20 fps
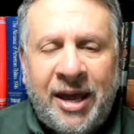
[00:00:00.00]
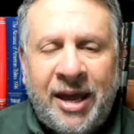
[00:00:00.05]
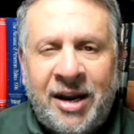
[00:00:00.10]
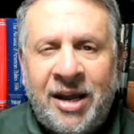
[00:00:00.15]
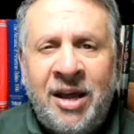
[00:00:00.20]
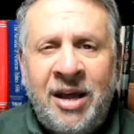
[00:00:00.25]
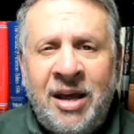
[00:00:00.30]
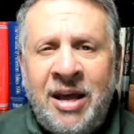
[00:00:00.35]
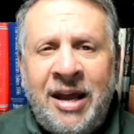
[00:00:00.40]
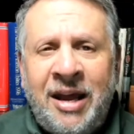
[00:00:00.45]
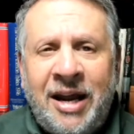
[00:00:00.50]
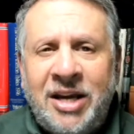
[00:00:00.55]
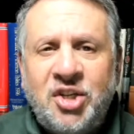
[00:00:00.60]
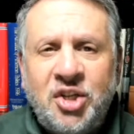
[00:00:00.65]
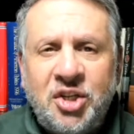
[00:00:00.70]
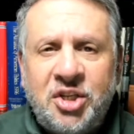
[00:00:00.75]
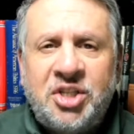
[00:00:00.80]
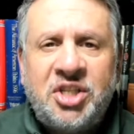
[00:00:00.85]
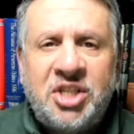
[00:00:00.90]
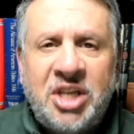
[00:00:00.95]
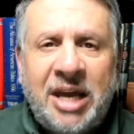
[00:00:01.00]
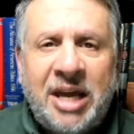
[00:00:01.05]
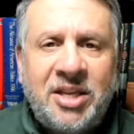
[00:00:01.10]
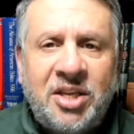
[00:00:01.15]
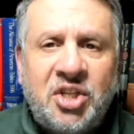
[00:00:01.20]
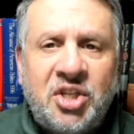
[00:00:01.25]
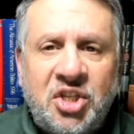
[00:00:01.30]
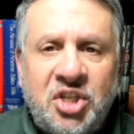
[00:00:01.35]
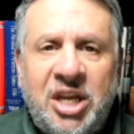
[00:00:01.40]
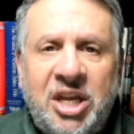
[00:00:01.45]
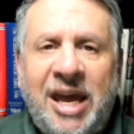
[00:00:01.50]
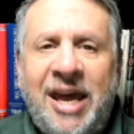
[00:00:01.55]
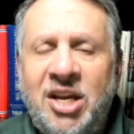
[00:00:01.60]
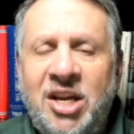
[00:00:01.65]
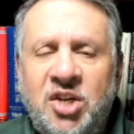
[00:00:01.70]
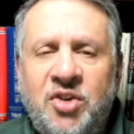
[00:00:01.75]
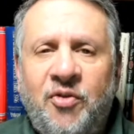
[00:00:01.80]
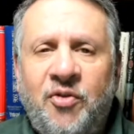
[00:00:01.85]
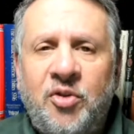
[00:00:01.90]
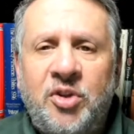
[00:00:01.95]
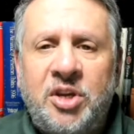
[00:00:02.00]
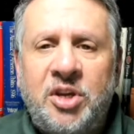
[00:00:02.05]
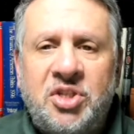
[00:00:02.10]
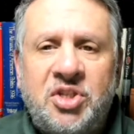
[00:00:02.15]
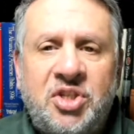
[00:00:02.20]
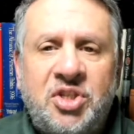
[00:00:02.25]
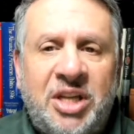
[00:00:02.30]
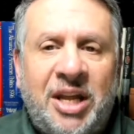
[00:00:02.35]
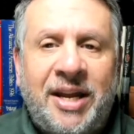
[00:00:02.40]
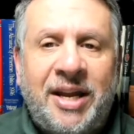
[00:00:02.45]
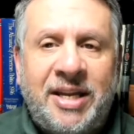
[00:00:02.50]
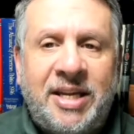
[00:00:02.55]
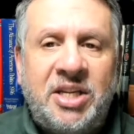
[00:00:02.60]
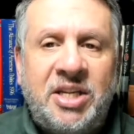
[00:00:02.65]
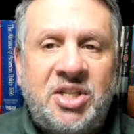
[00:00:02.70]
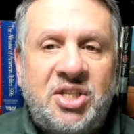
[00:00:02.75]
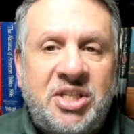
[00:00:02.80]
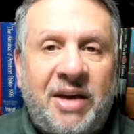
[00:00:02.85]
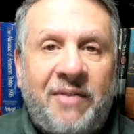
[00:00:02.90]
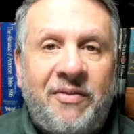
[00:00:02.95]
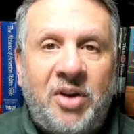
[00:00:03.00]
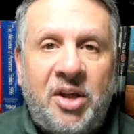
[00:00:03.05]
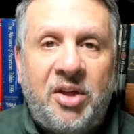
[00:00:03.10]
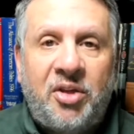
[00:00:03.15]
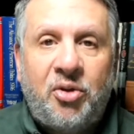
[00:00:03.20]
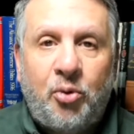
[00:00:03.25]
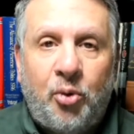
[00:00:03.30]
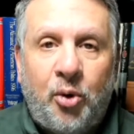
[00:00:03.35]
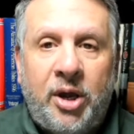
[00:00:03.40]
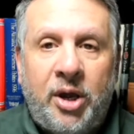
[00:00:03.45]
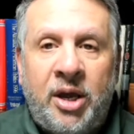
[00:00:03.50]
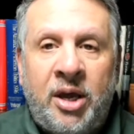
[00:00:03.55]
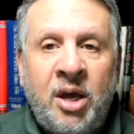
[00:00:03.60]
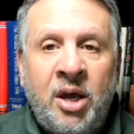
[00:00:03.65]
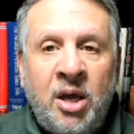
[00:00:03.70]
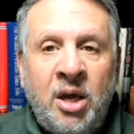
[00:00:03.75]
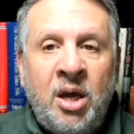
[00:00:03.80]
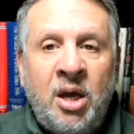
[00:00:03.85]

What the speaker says: And I should set the stage for this 1973